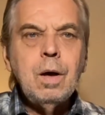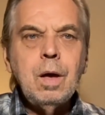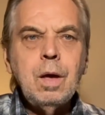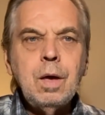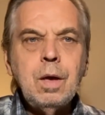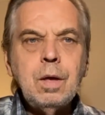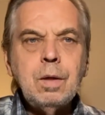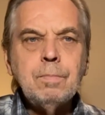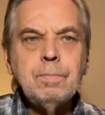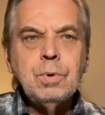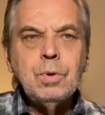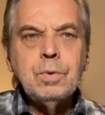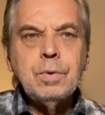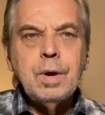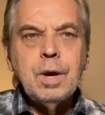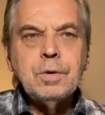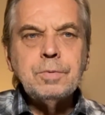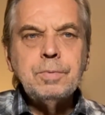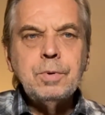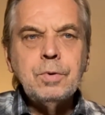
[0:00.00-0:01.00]
in
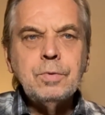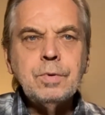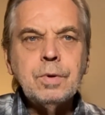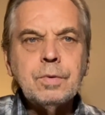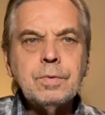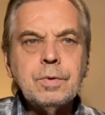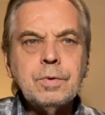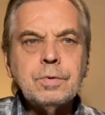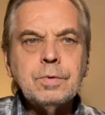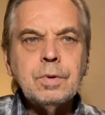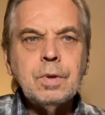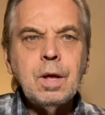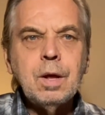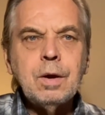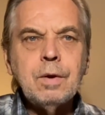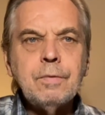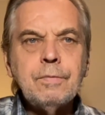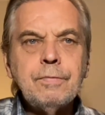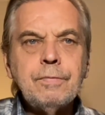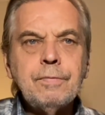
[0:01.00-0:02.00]
bluegrass music, there's a lot
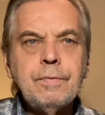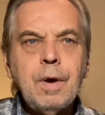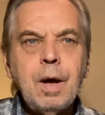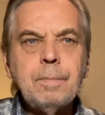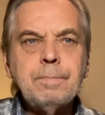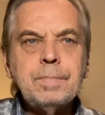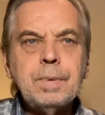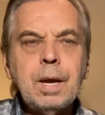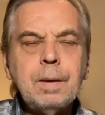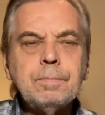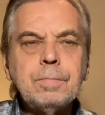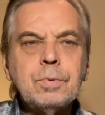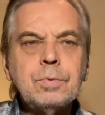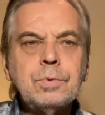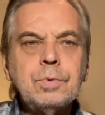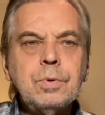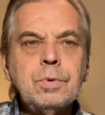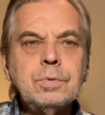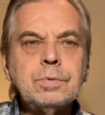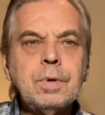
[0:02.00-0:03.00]
of up-tempo
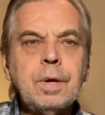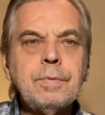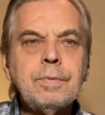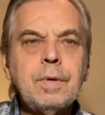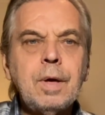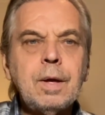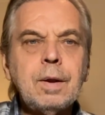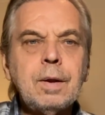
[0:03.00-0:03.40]
tunes. I thought